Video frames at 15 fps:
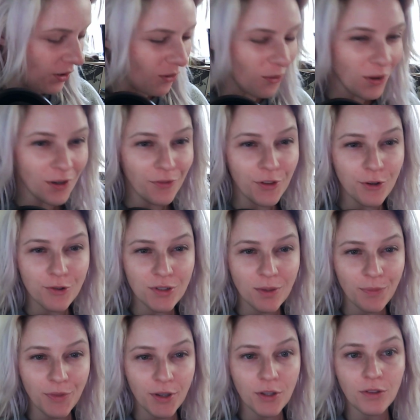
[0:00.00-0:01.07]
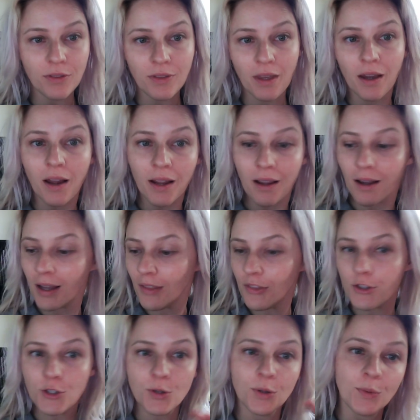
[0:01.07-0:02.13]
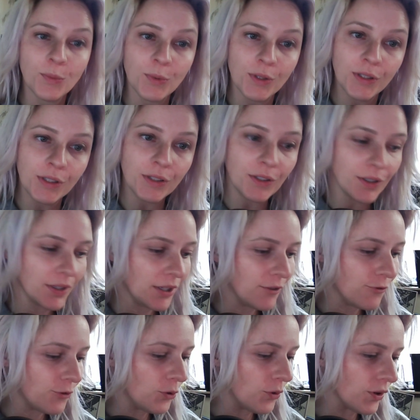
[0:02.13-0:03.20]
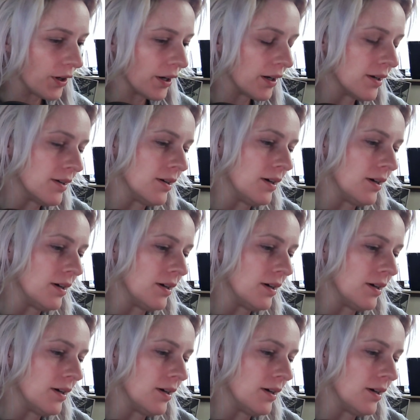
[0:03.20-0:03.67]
or if there was something that I got that you're really looking for.